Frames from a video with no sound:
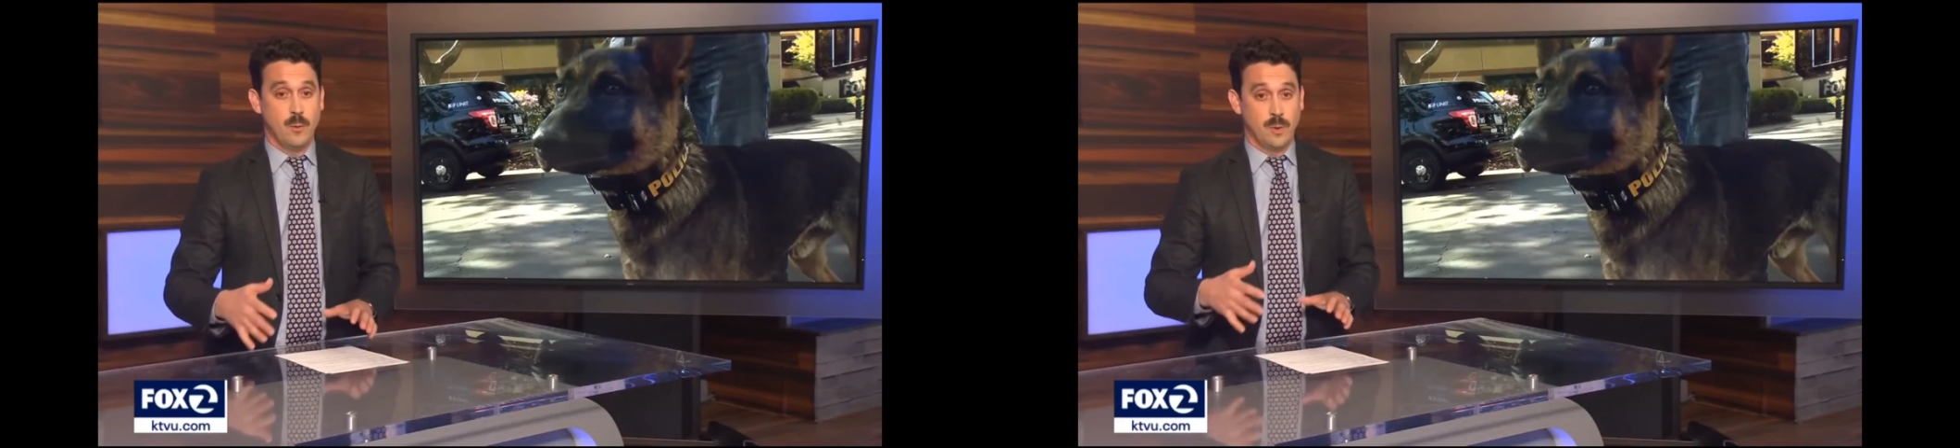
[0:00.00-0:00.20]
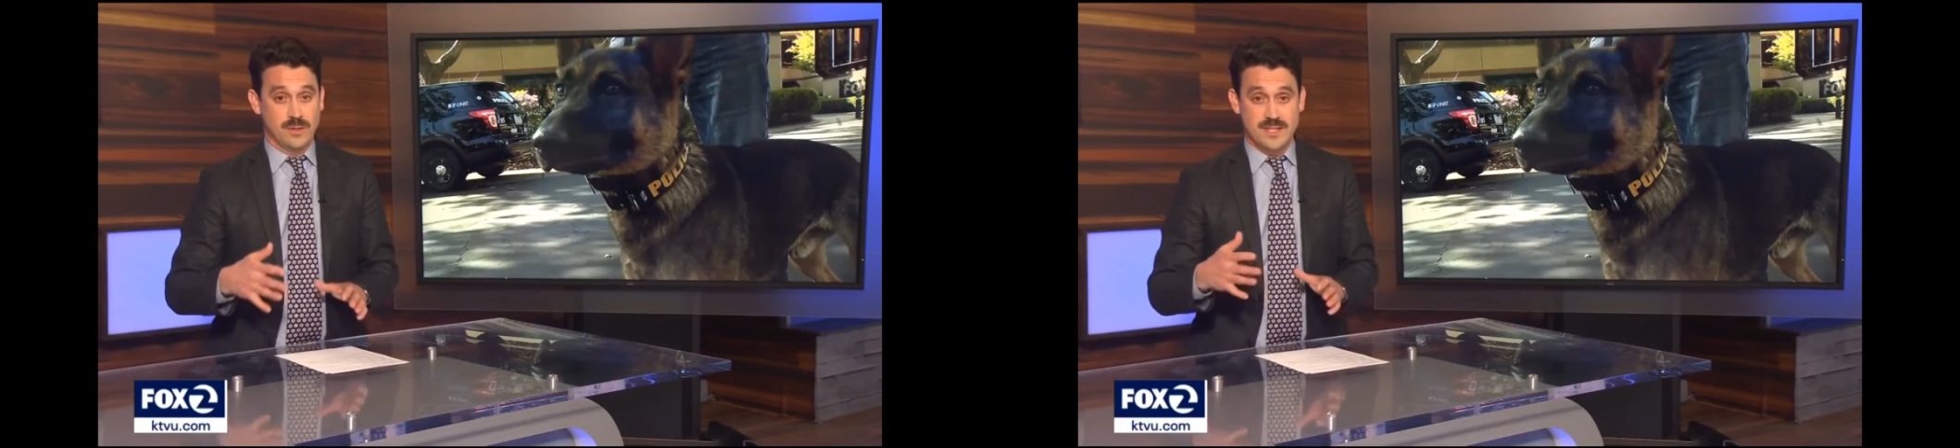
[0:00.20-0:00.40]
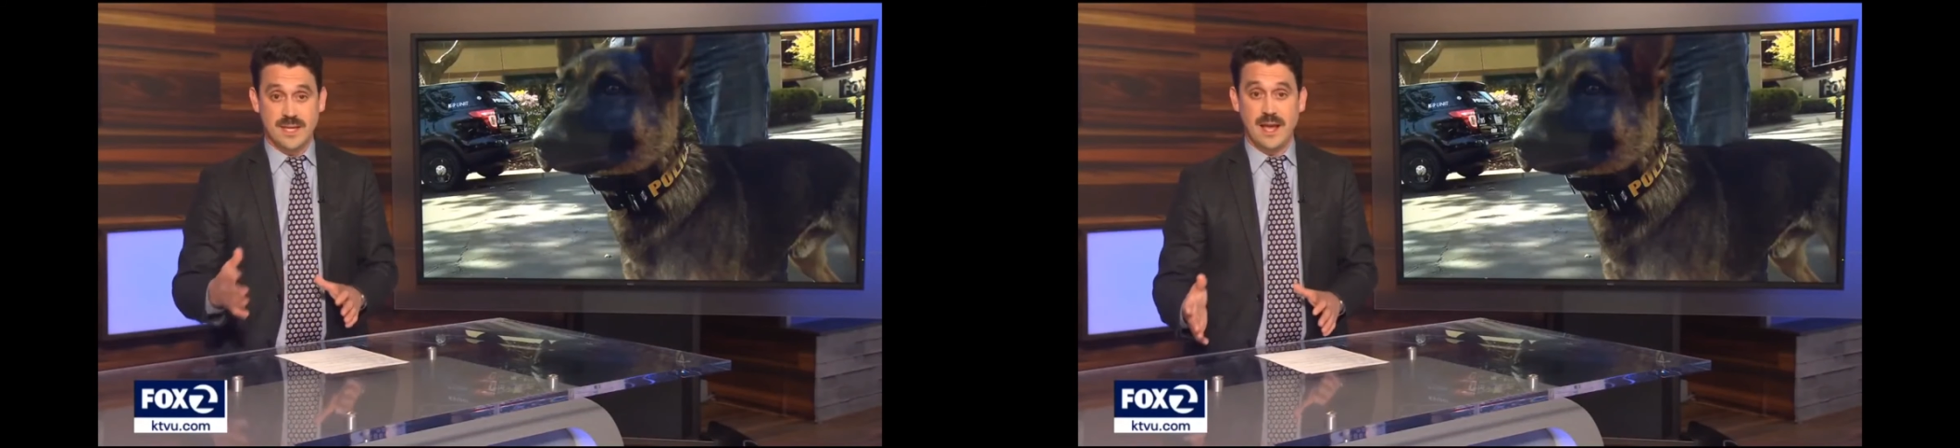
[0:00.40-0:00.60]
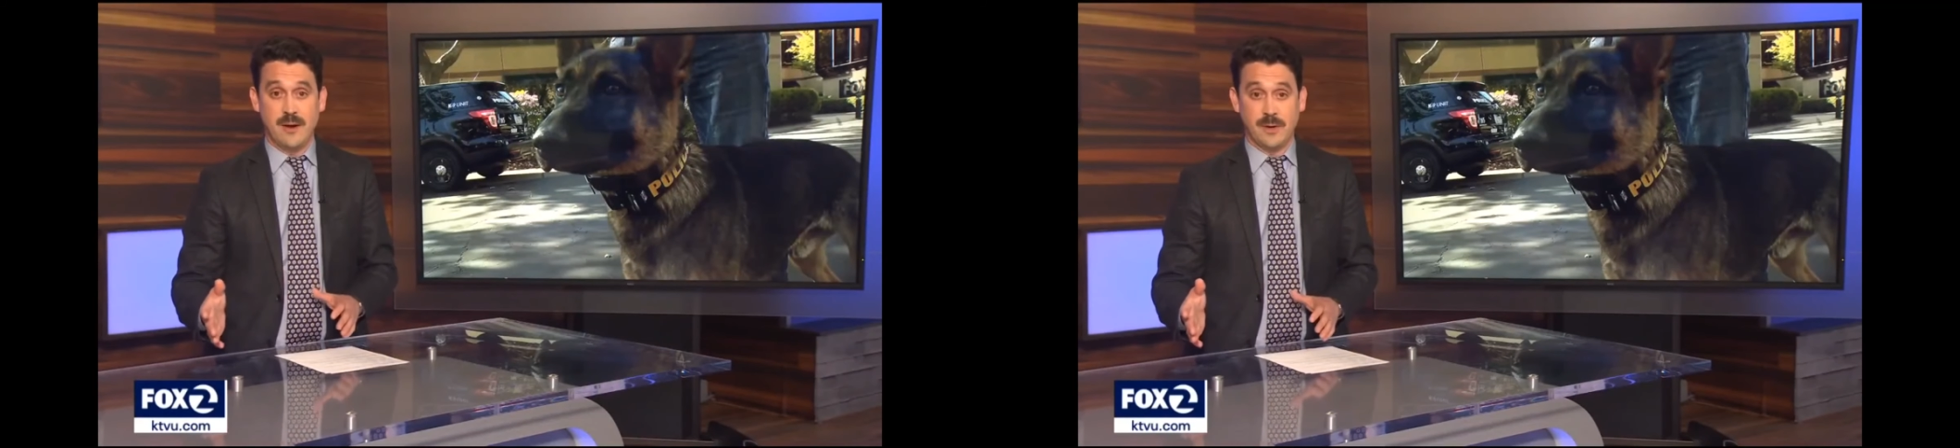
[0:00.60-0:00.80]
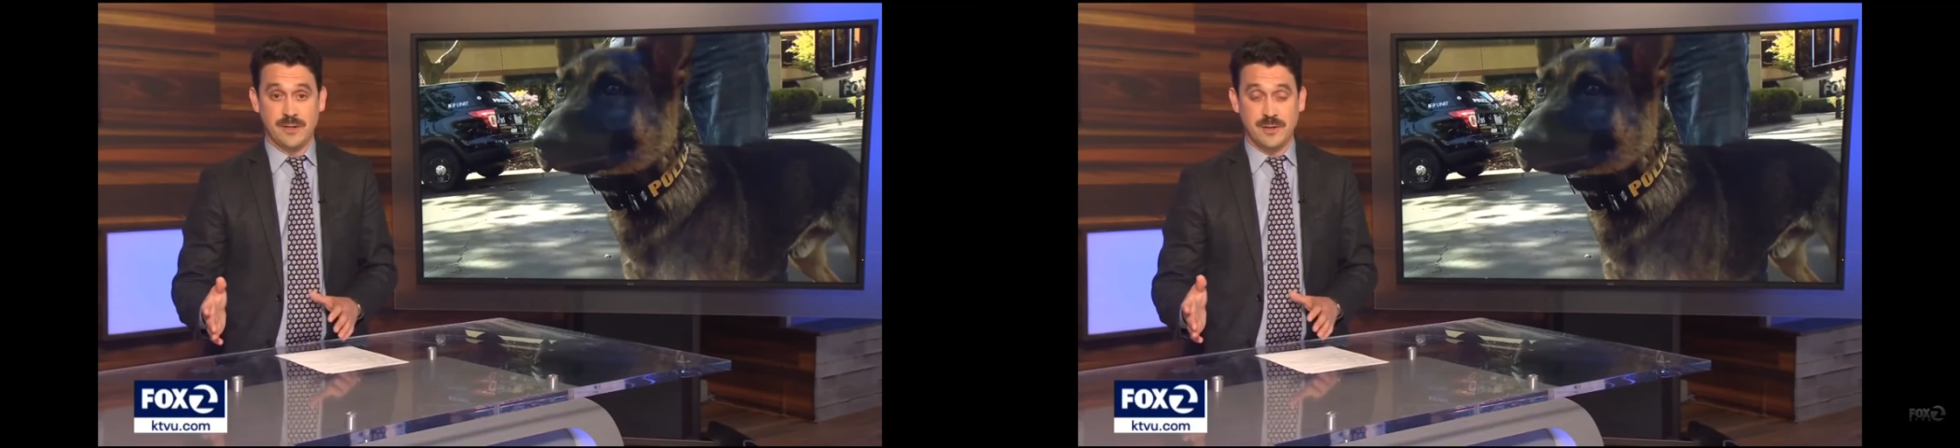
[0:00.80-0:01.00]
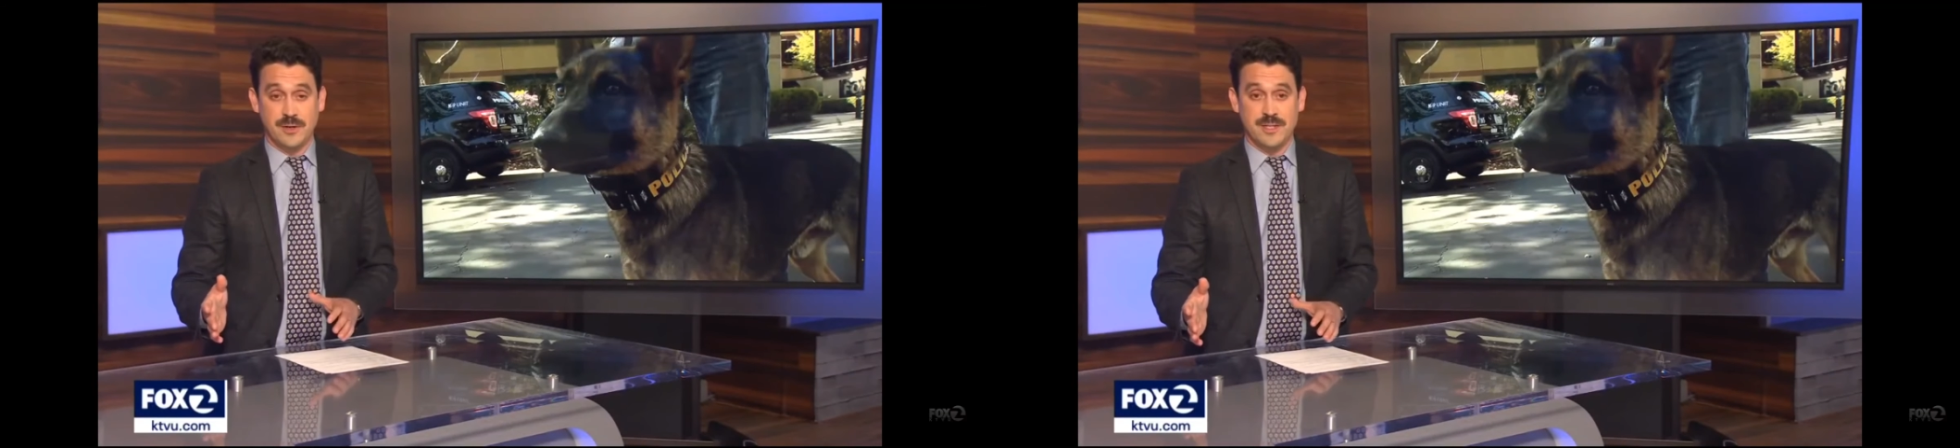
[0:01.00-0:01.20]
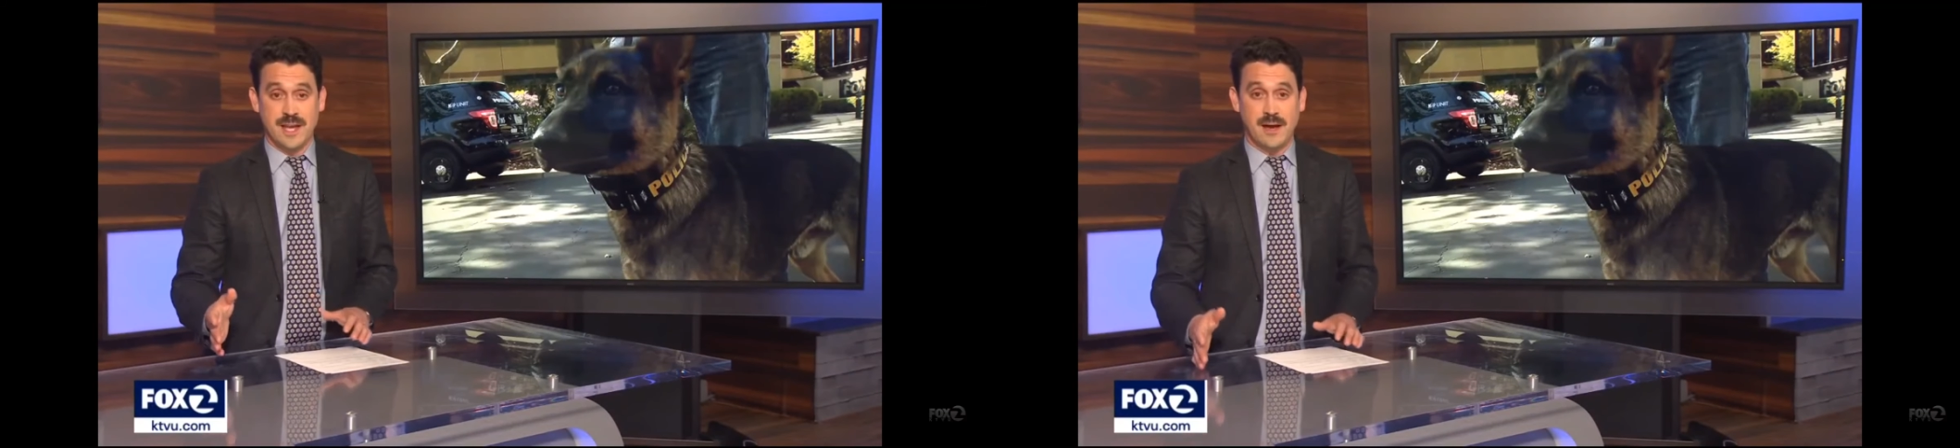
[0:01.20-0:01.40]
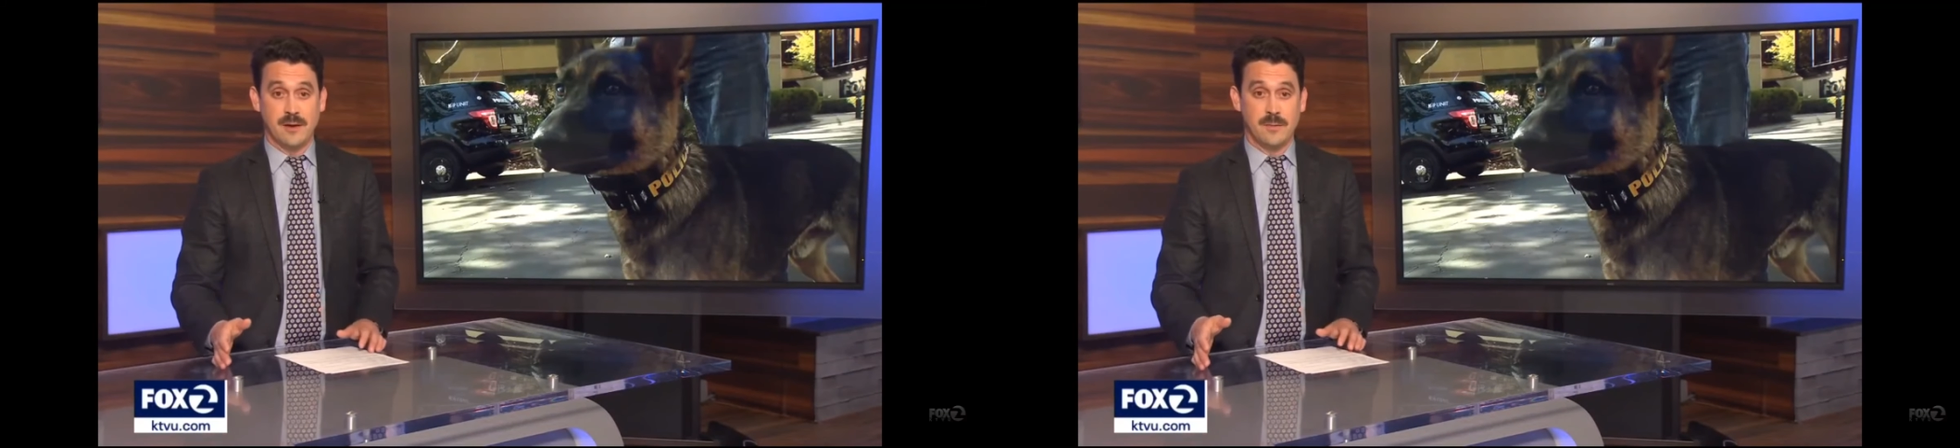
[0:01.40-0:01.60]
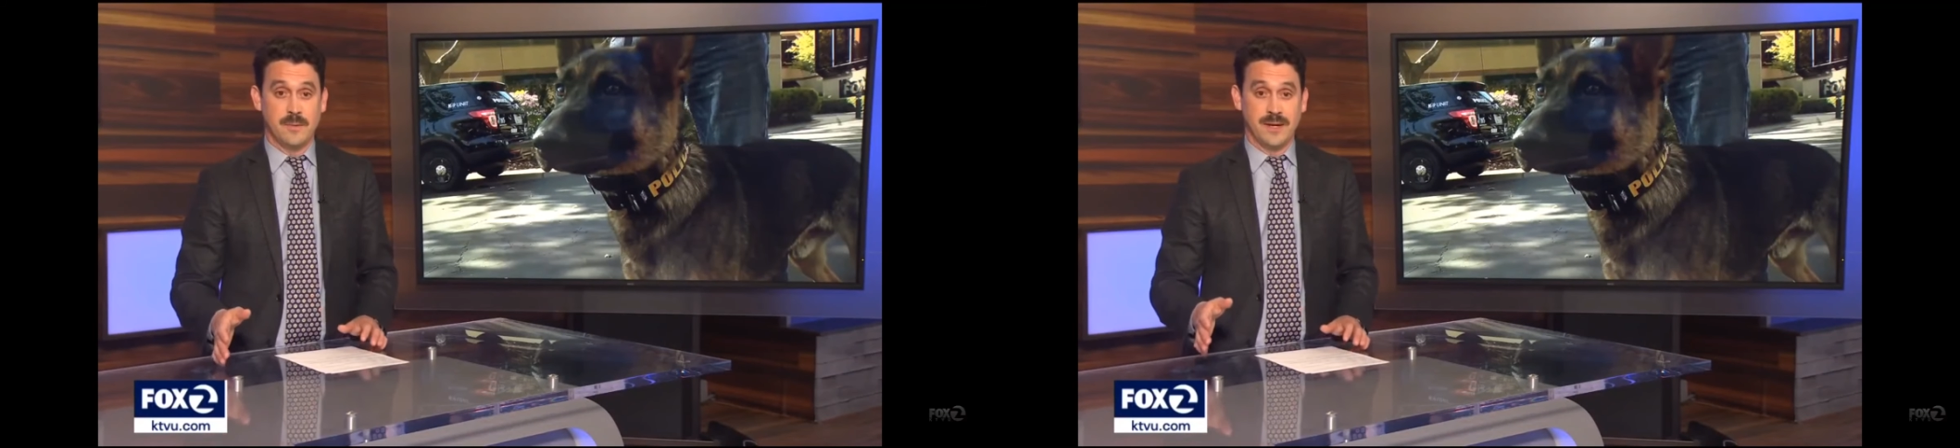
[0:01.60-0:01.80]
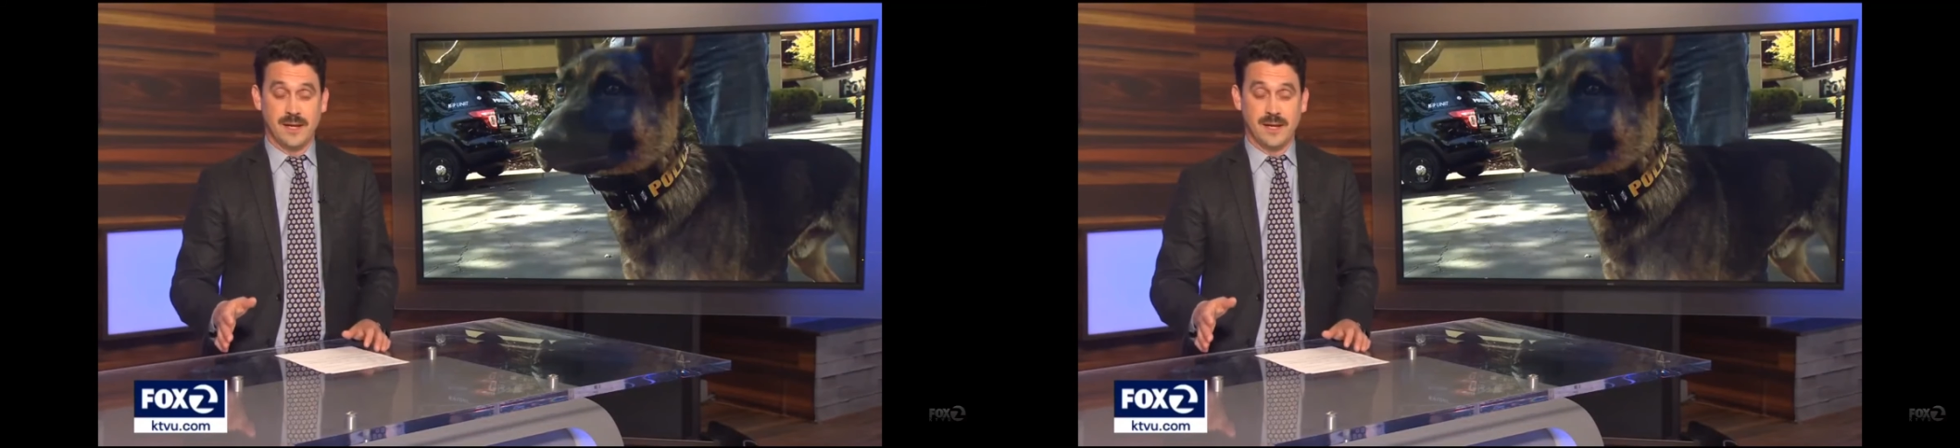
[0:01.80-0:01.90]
we'll see how it turns out.